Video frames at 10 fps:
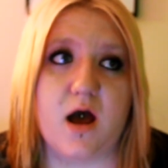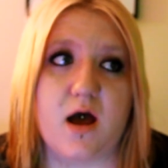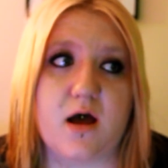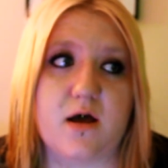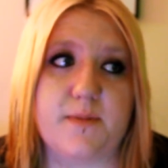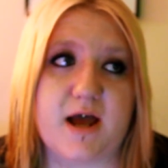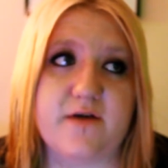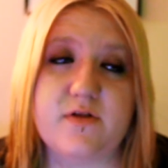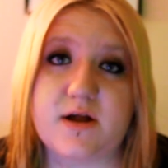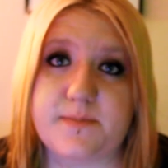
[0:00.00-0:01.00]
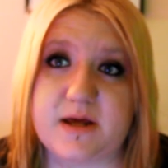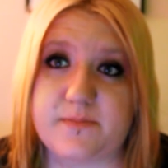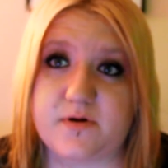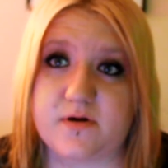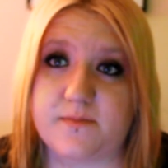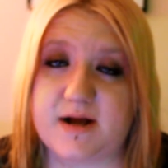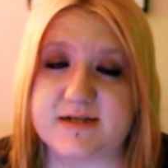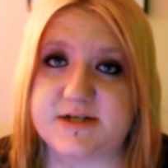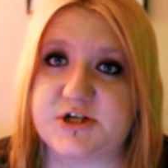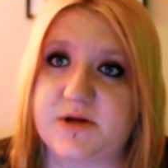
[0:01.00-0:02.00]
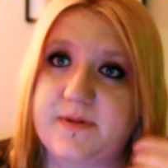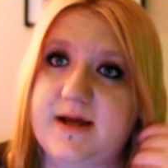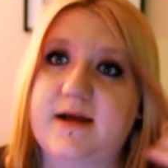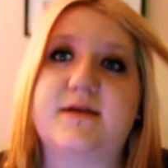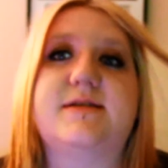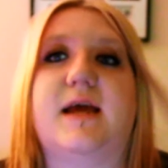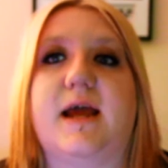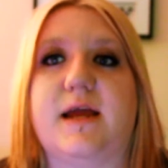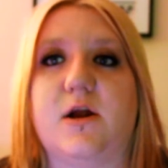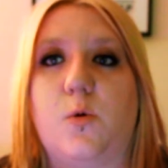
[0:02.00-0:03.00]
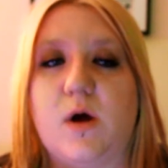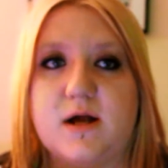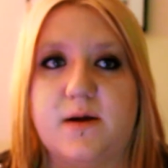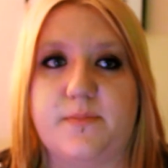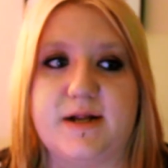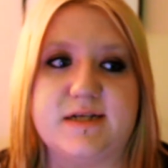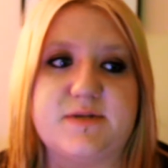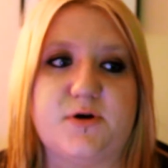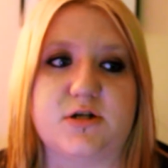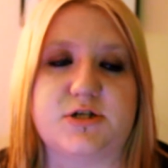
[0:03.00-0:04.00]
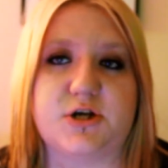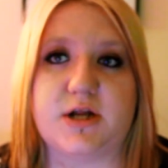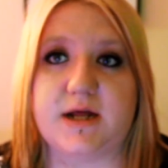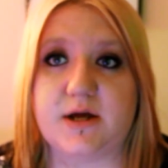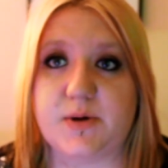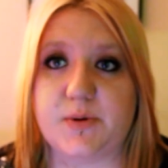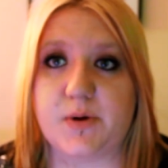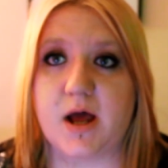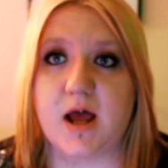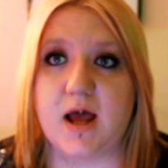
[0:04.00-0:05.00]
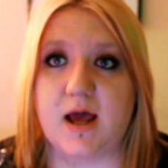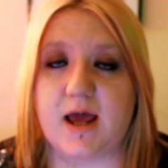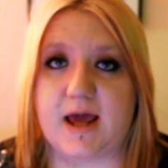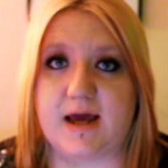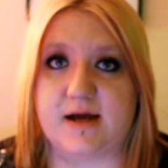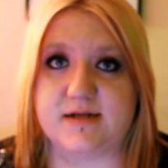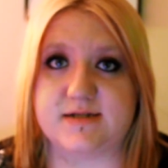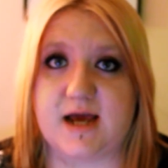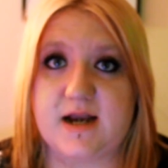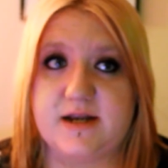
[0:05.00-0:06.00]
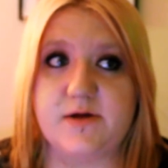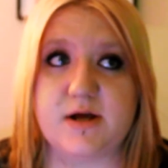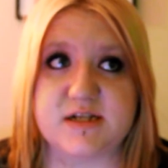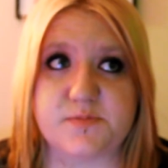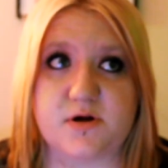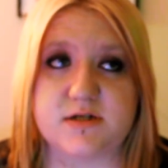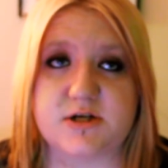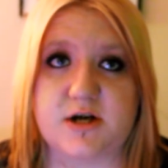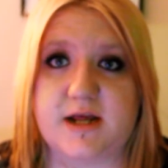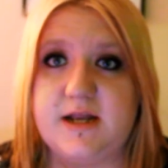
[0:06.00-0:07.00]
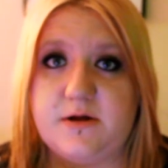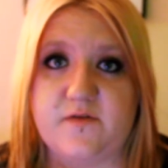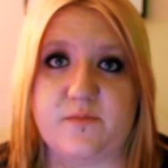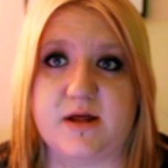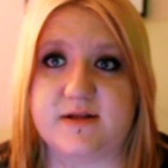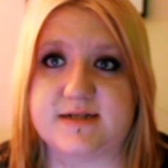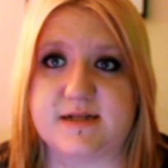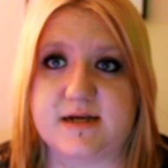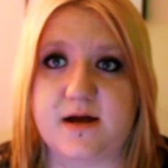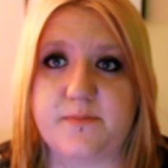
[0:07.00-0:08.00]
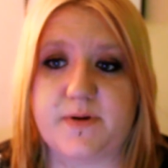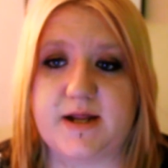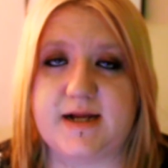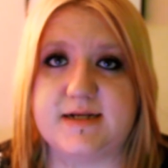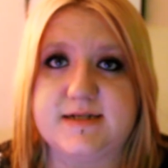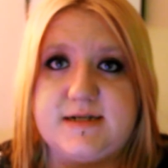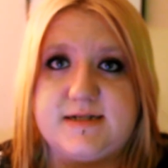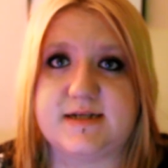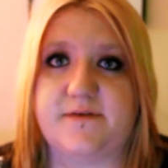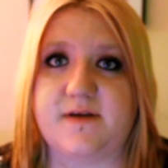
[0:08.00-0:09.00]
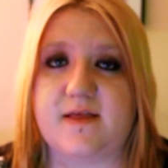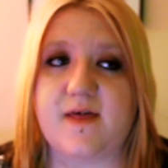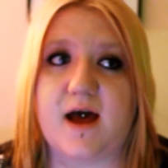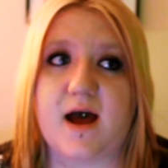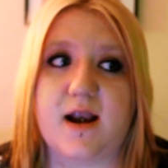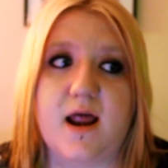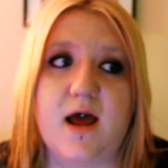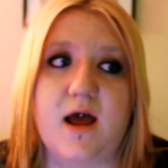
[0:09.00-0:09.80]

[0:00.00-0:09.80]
I have a lot of people messaging me saying, you know, what companies sponsored you, and how did you get sponsored, and can you give me a list of the companies and stuff like that.